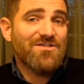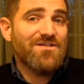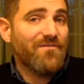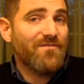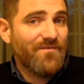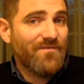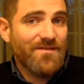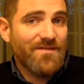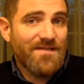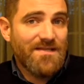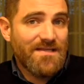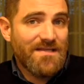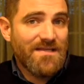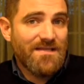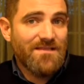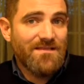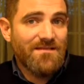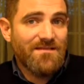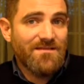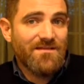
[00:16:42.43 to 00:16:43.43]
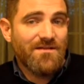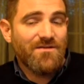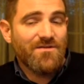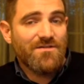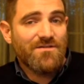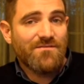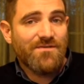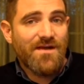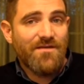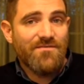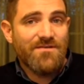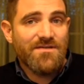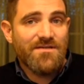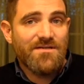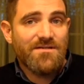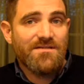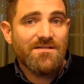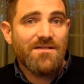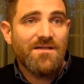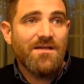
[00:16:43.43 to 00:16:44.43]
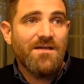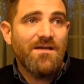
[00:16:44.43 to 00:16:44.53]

differently in their surroundings,